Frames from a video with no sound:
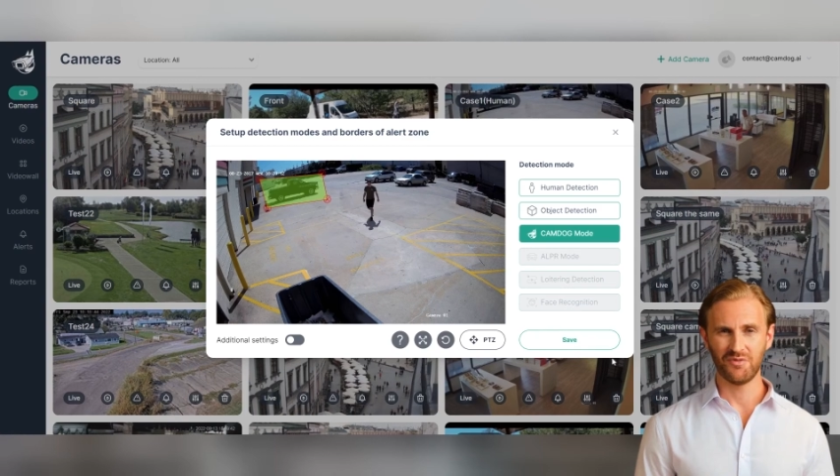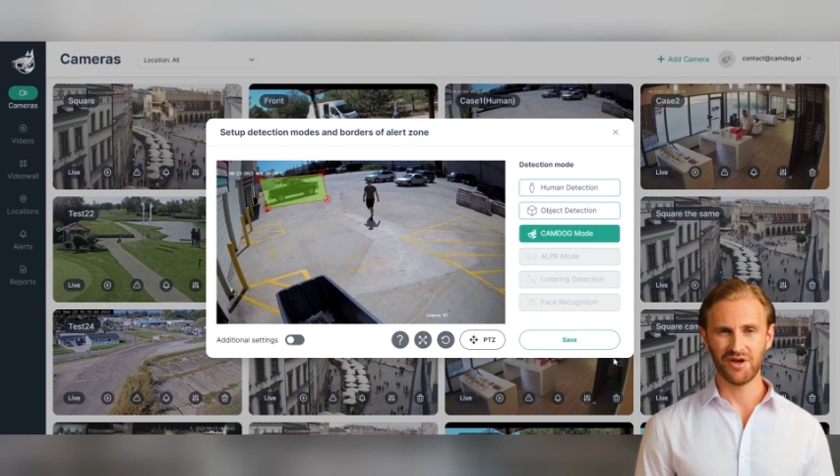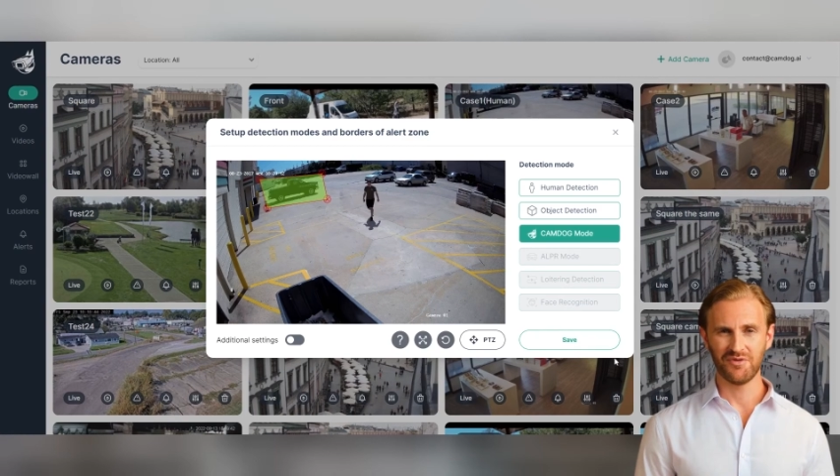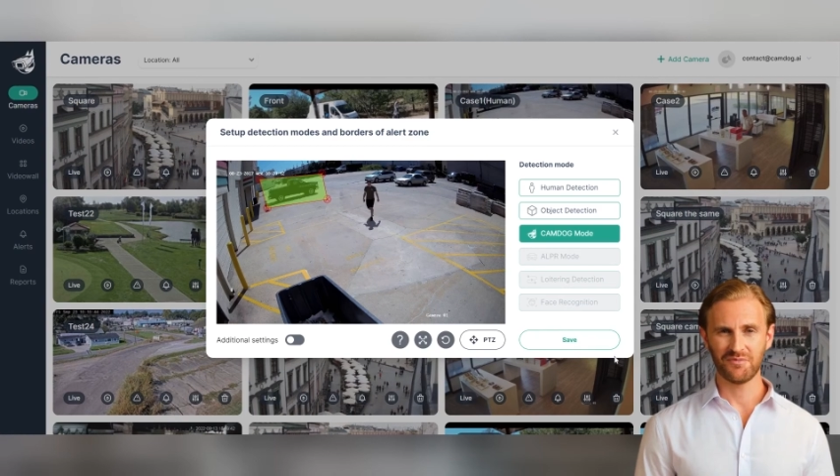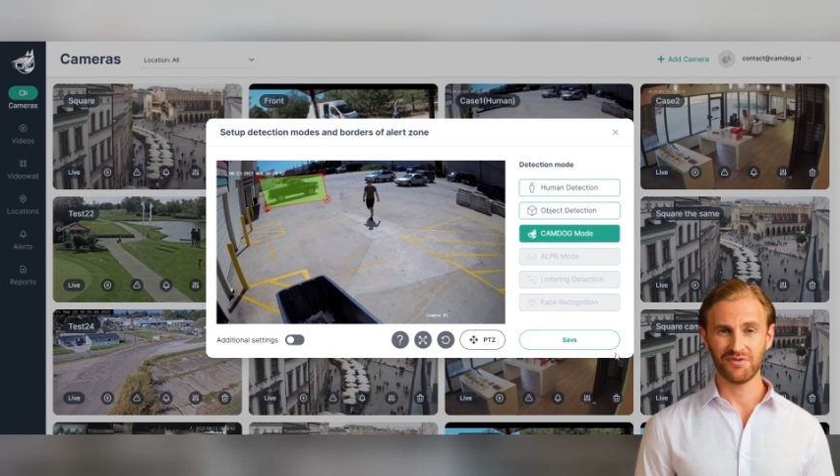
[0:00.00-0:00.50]

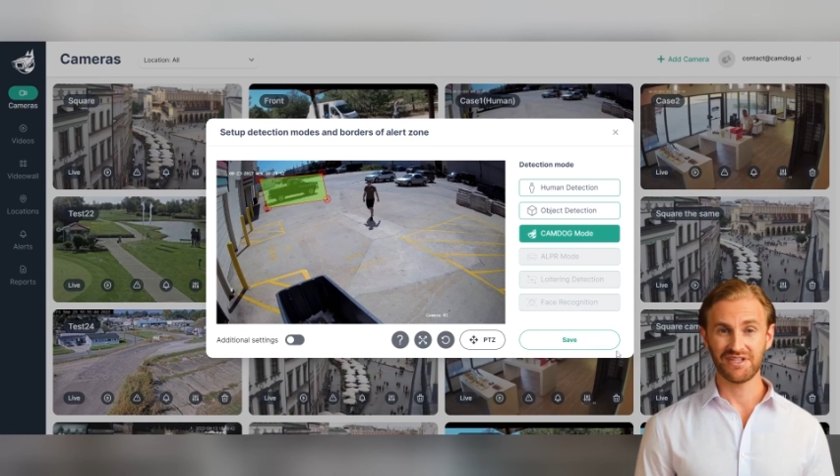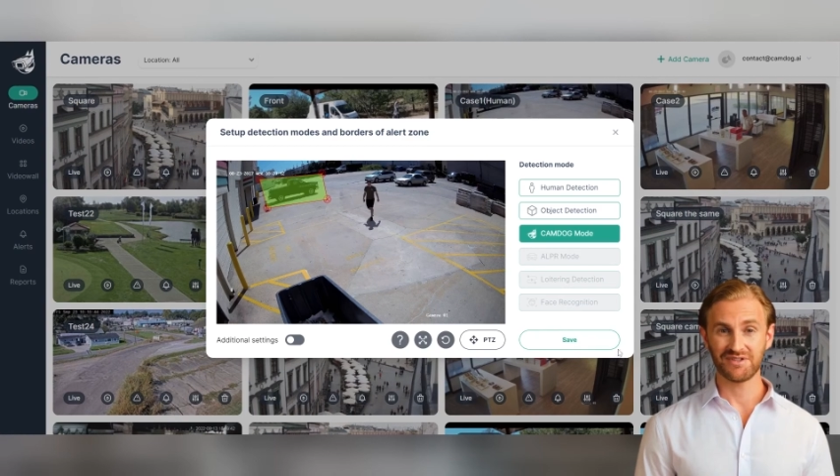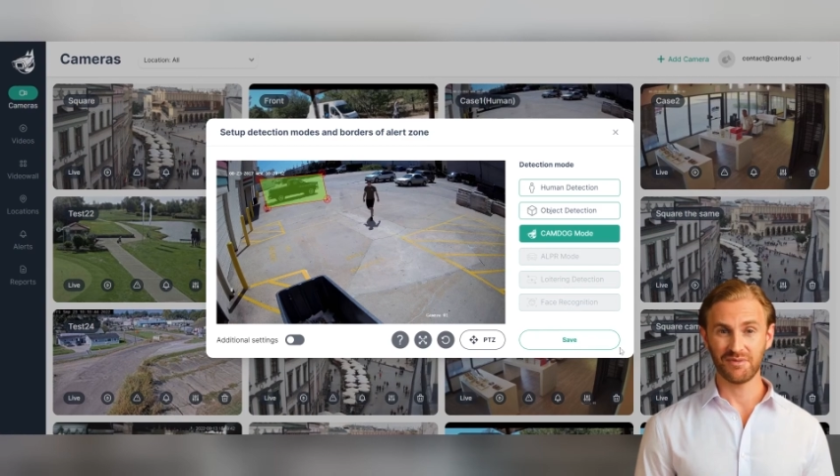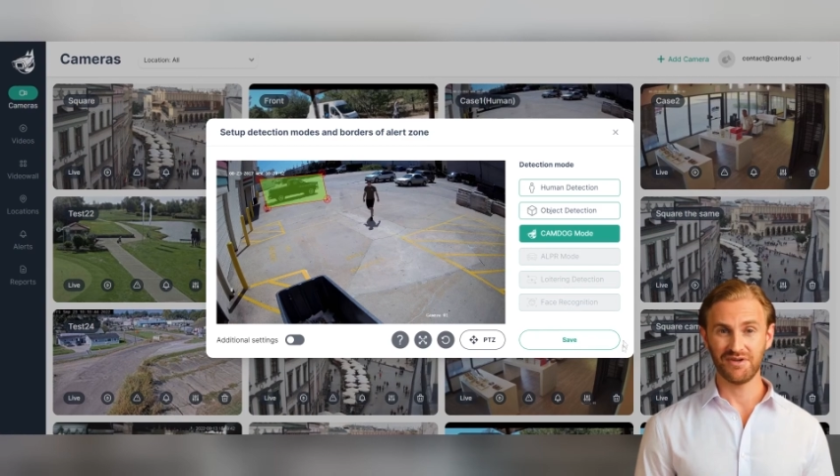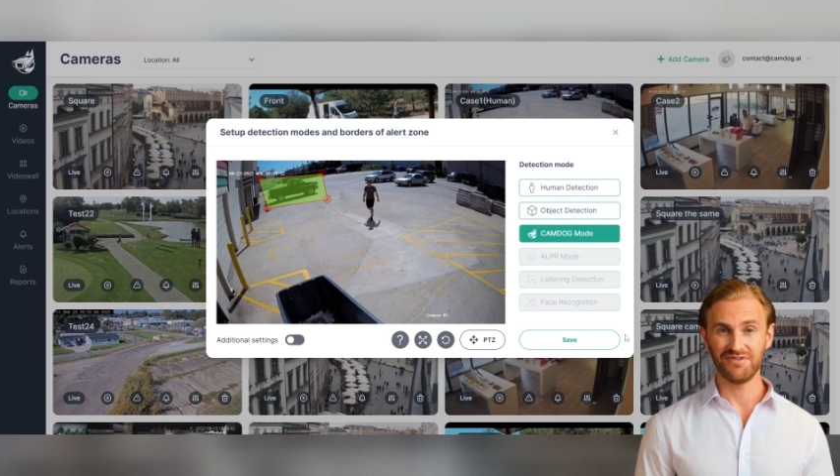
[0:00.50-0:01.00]
well with pretty
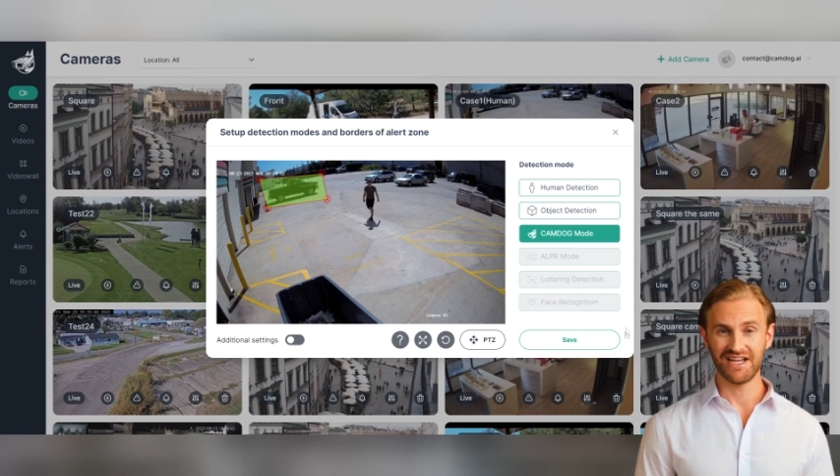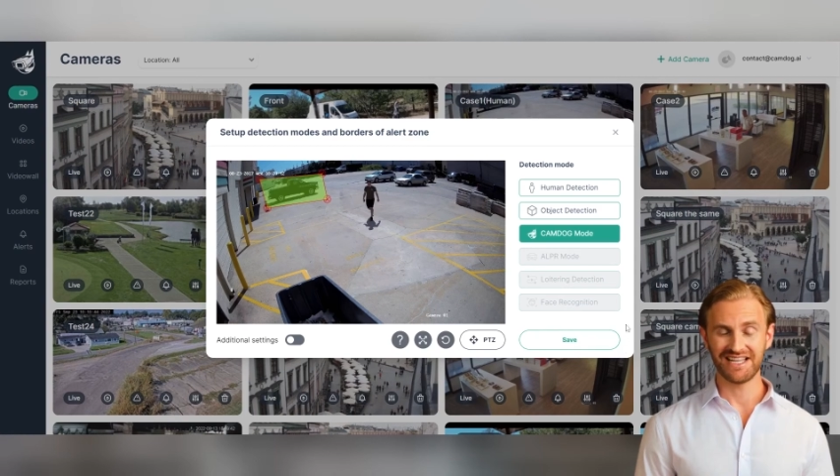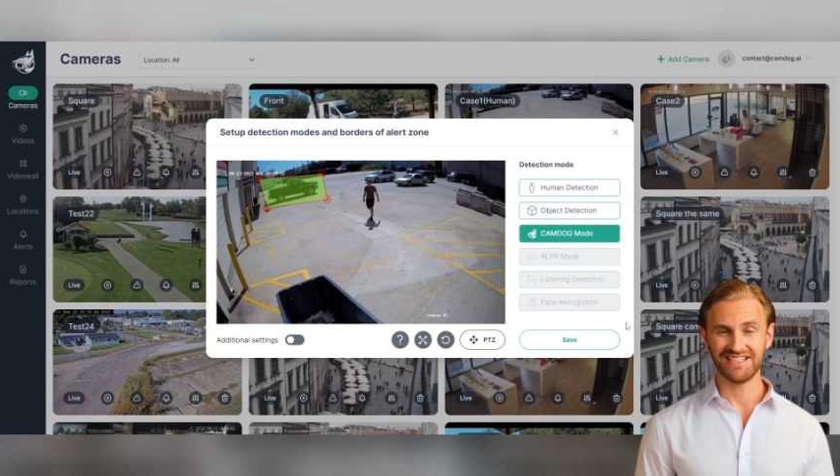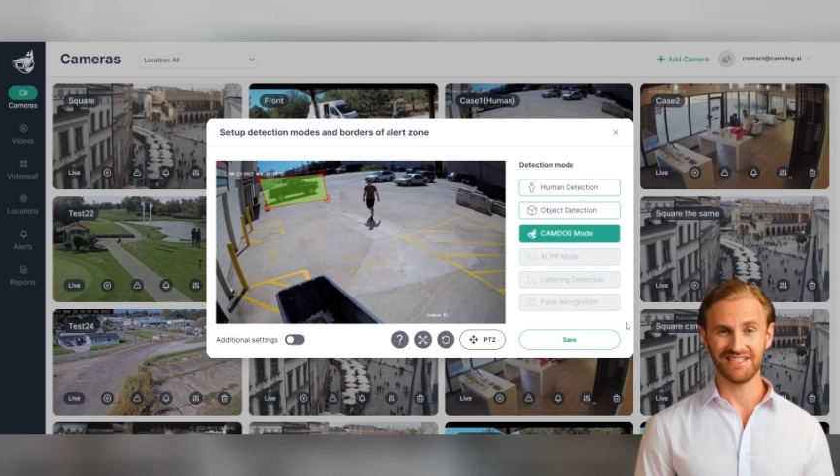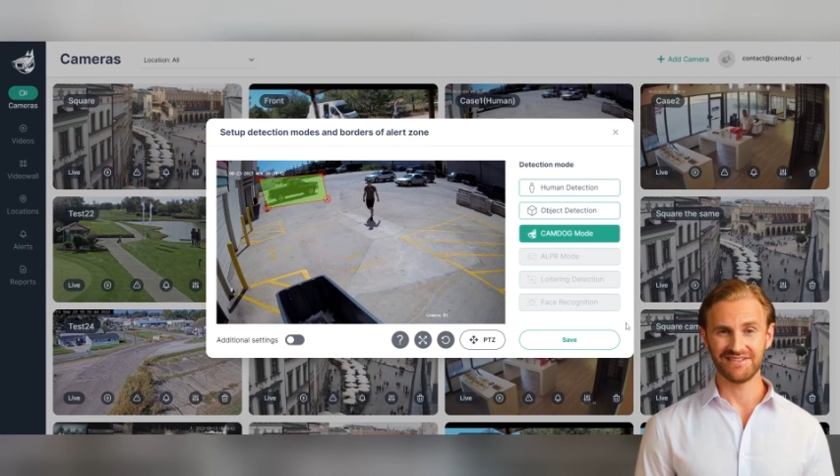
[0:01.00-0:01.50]
small
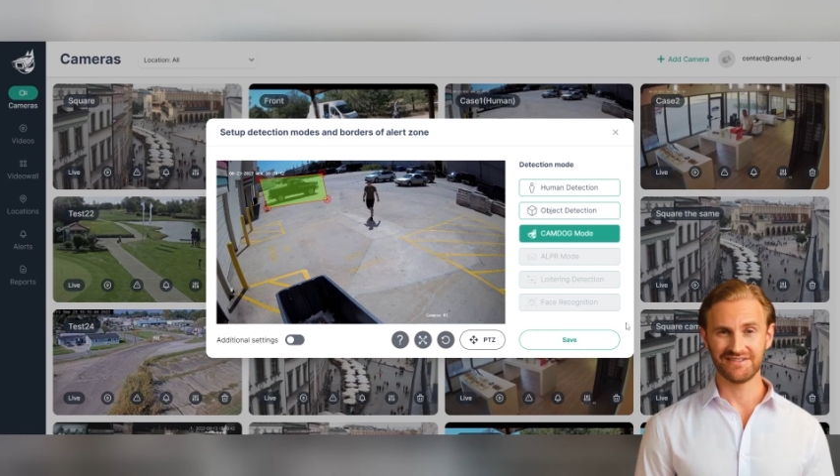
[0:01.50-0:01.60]
things,